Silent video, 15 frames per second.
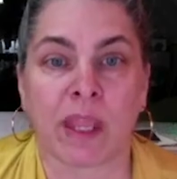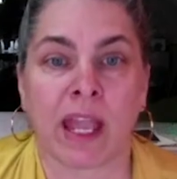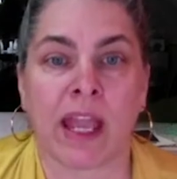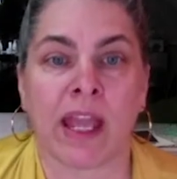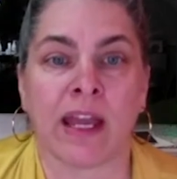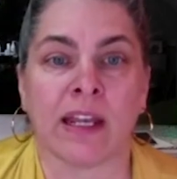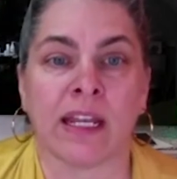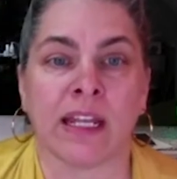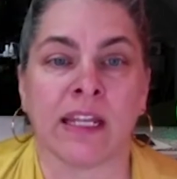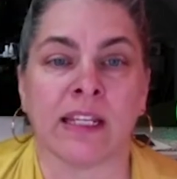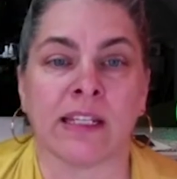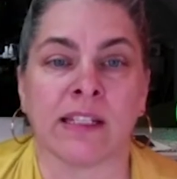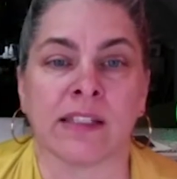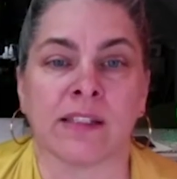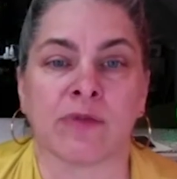And
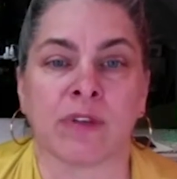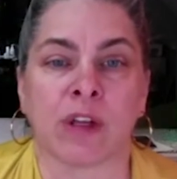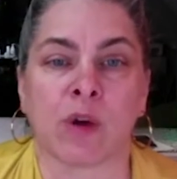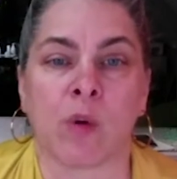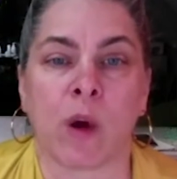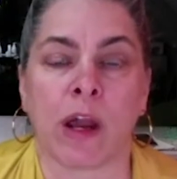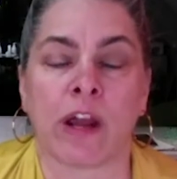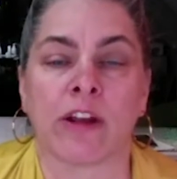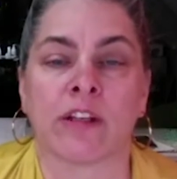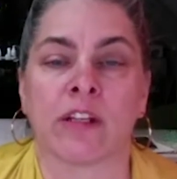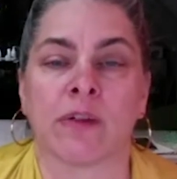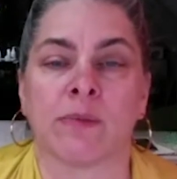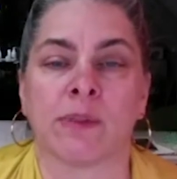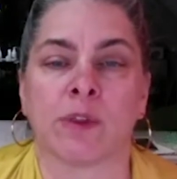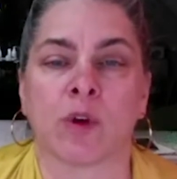it is required
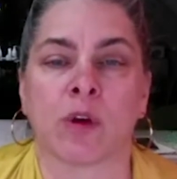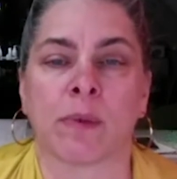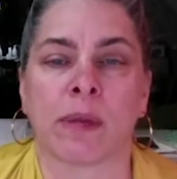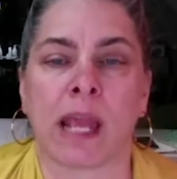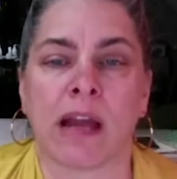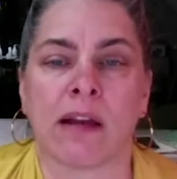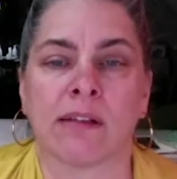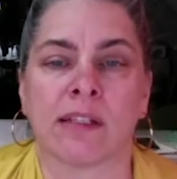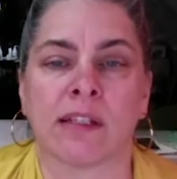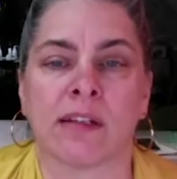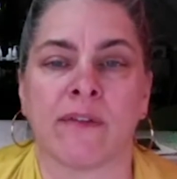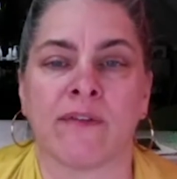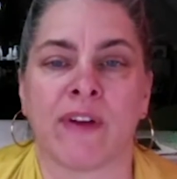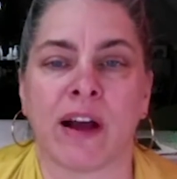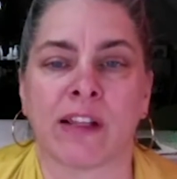to absorb
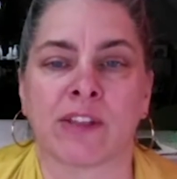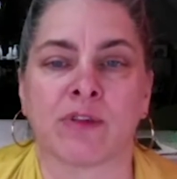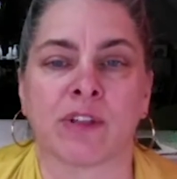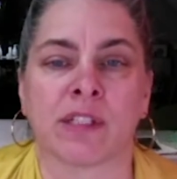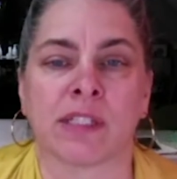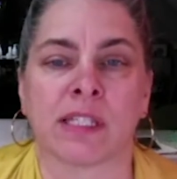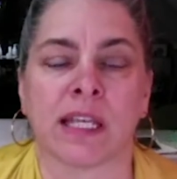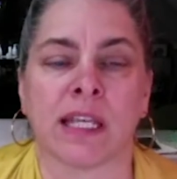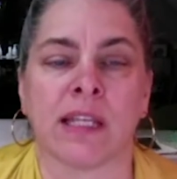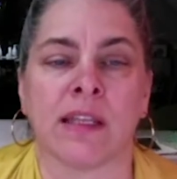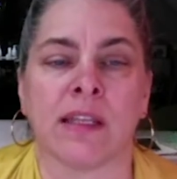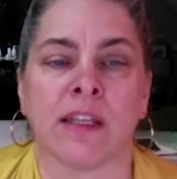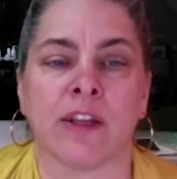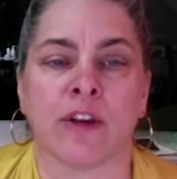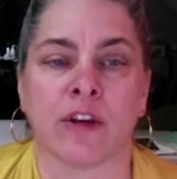calcium and phosphorus
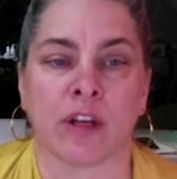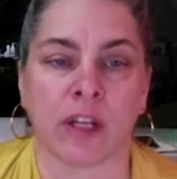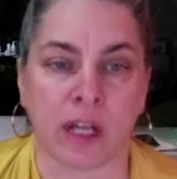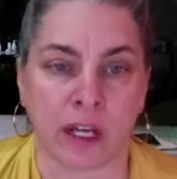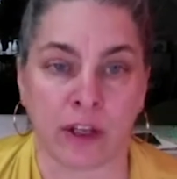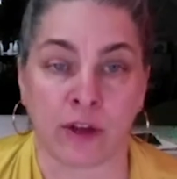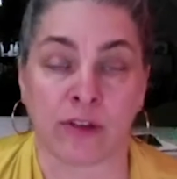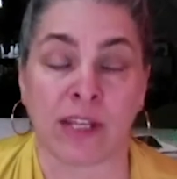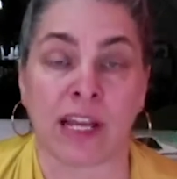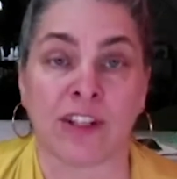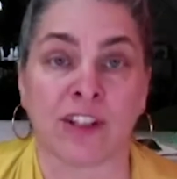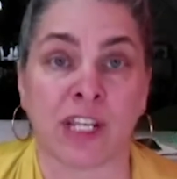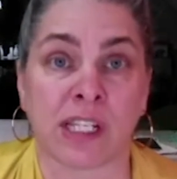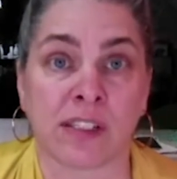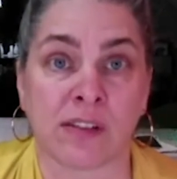in your gut, your
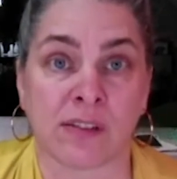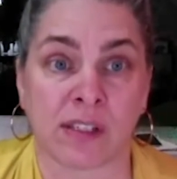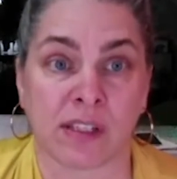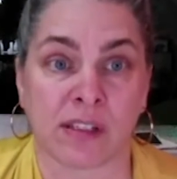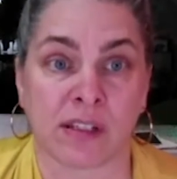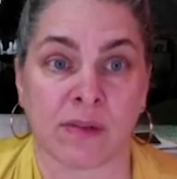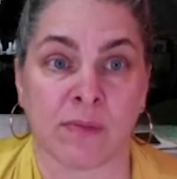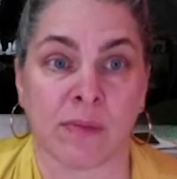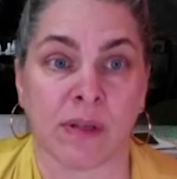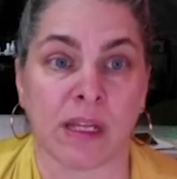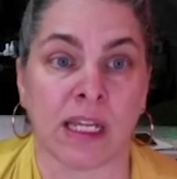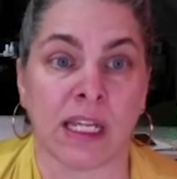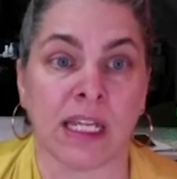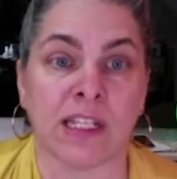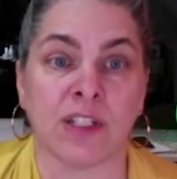digestive system,
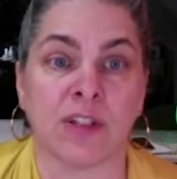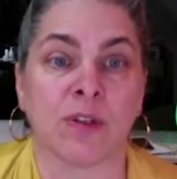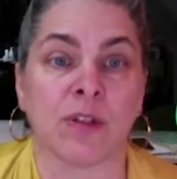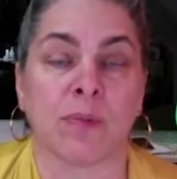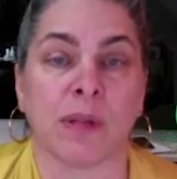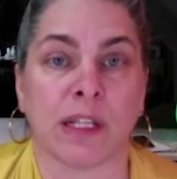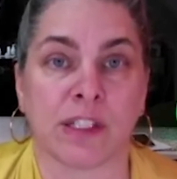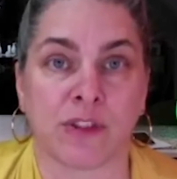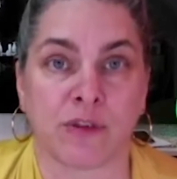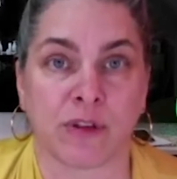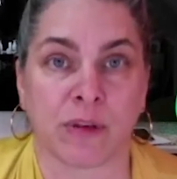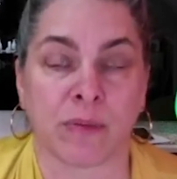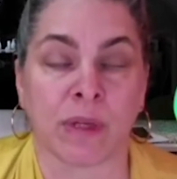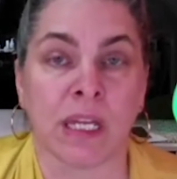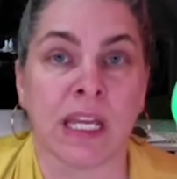into the
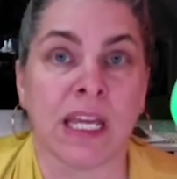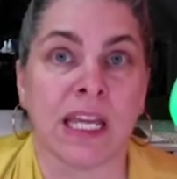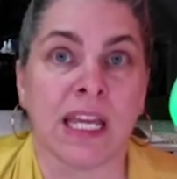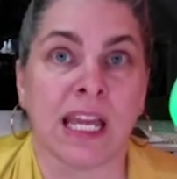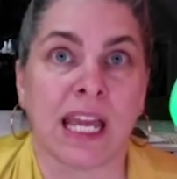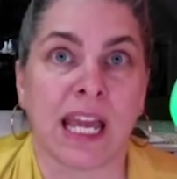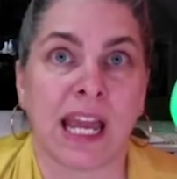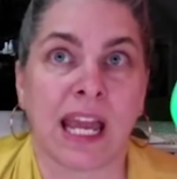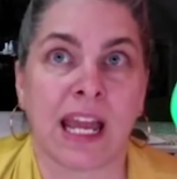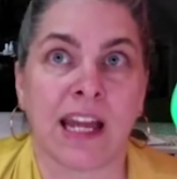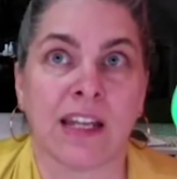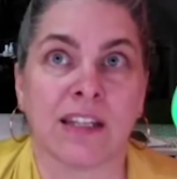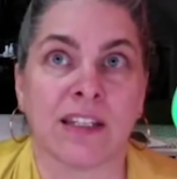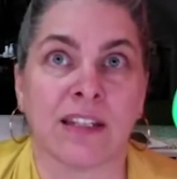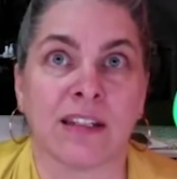bloodstream.
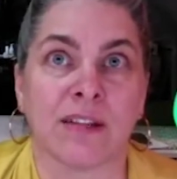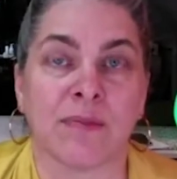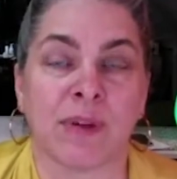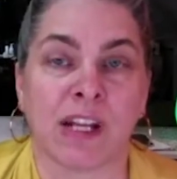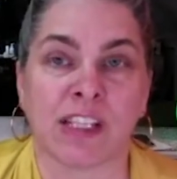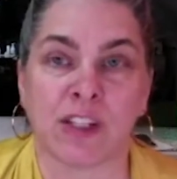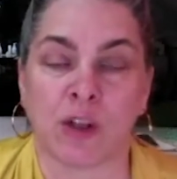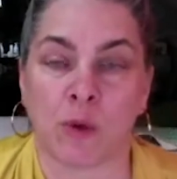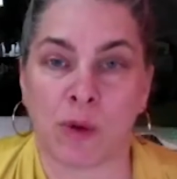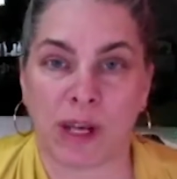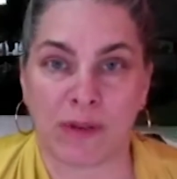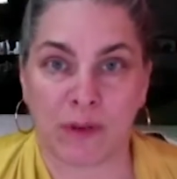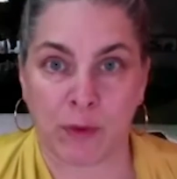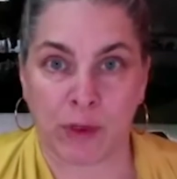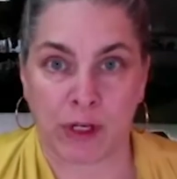And because,
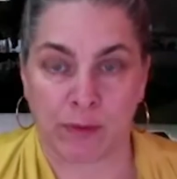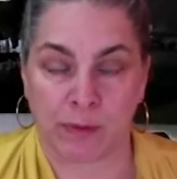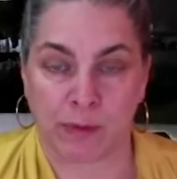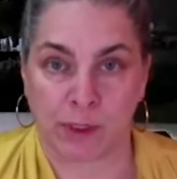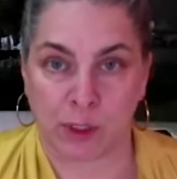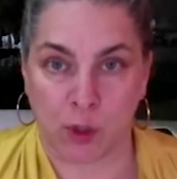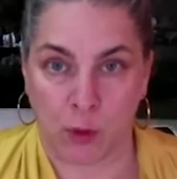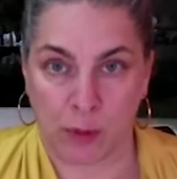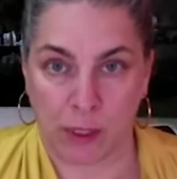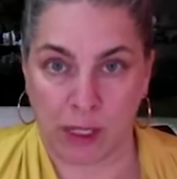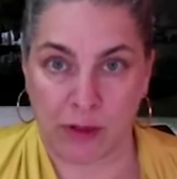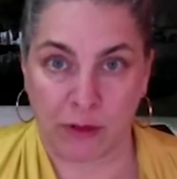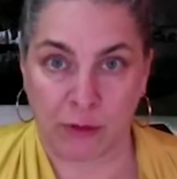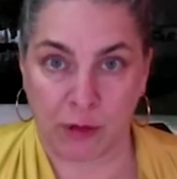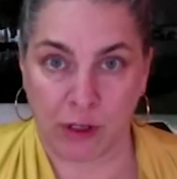whatever we're absorbing
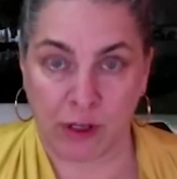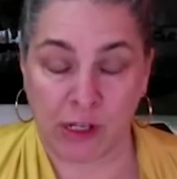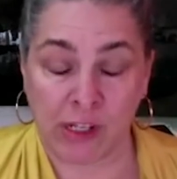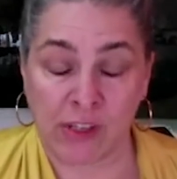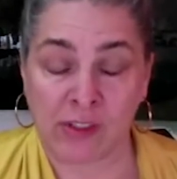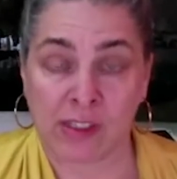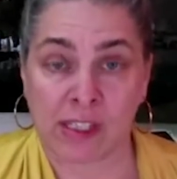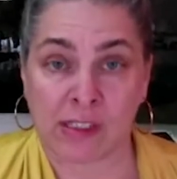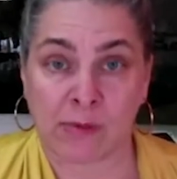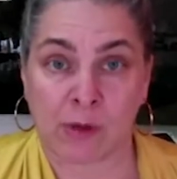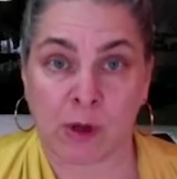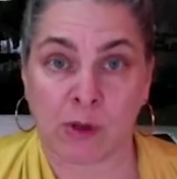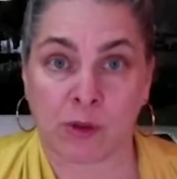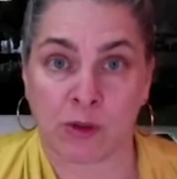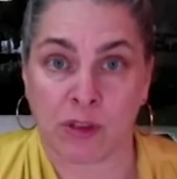in through our digestive system
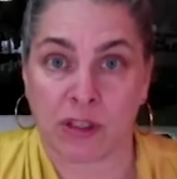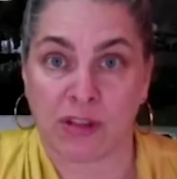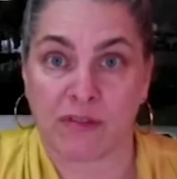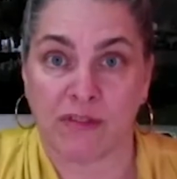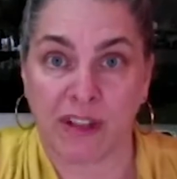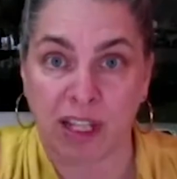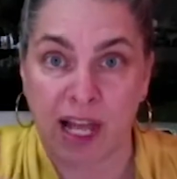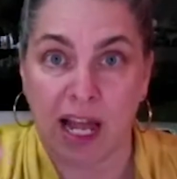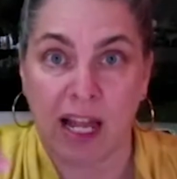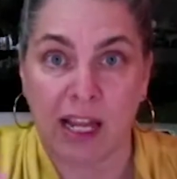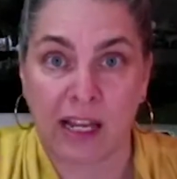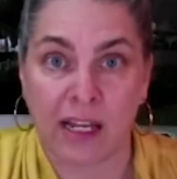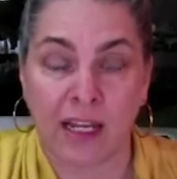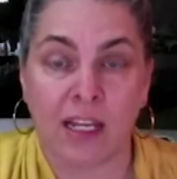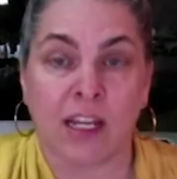goes through the little
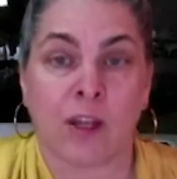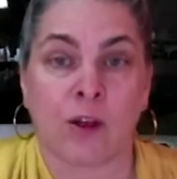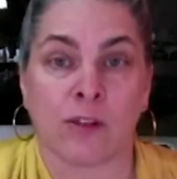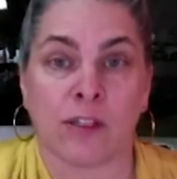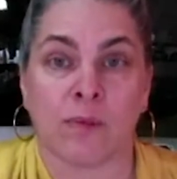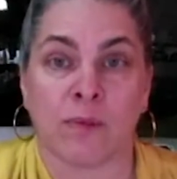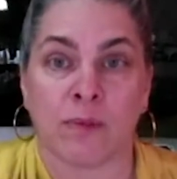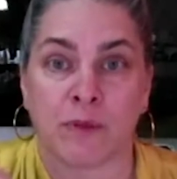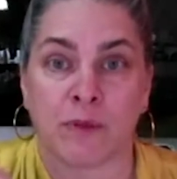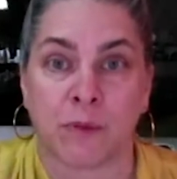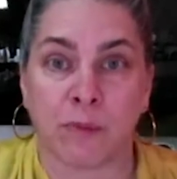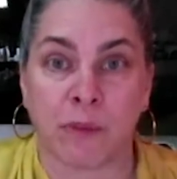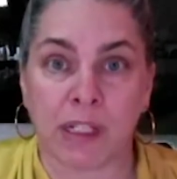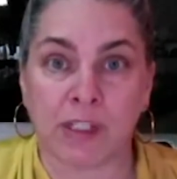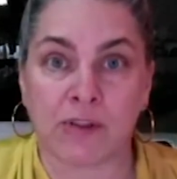villi, goes up through the
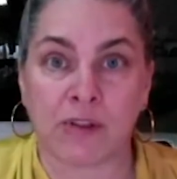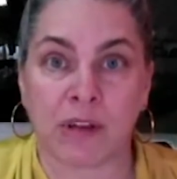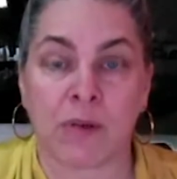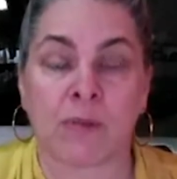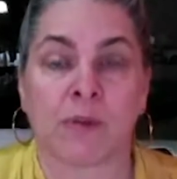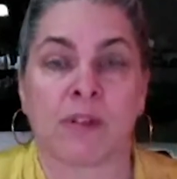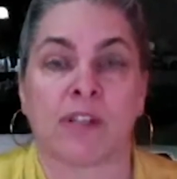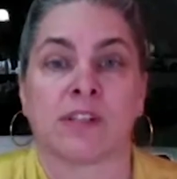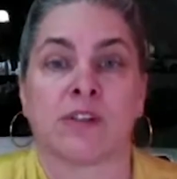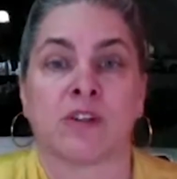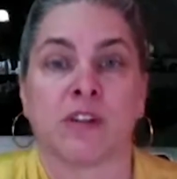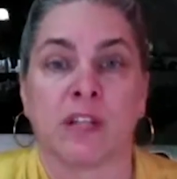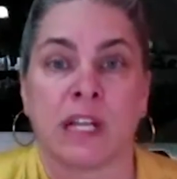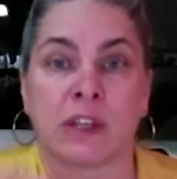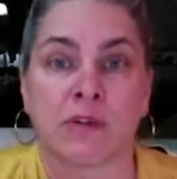bloodstream to
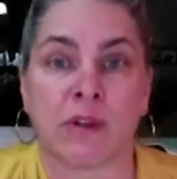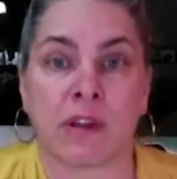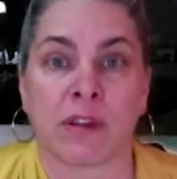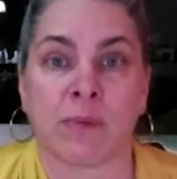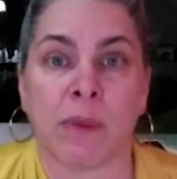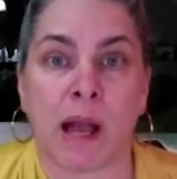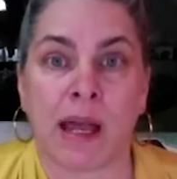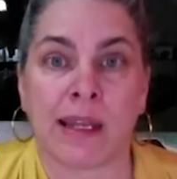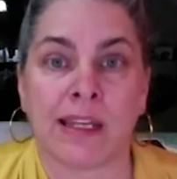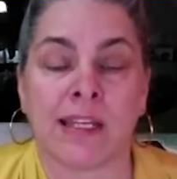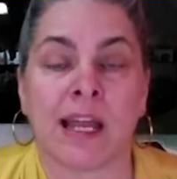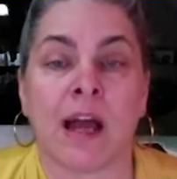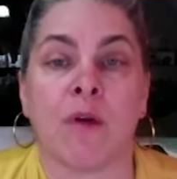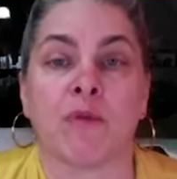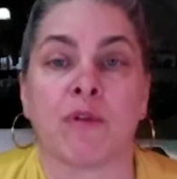circulate throughout the body
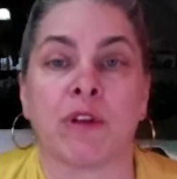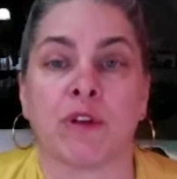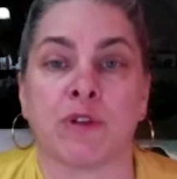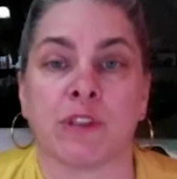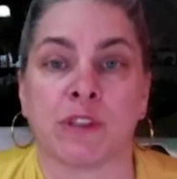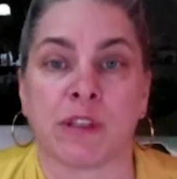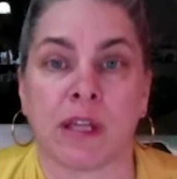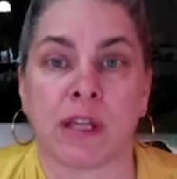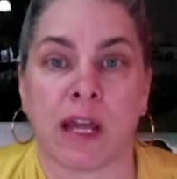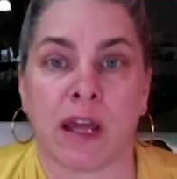to help reproduce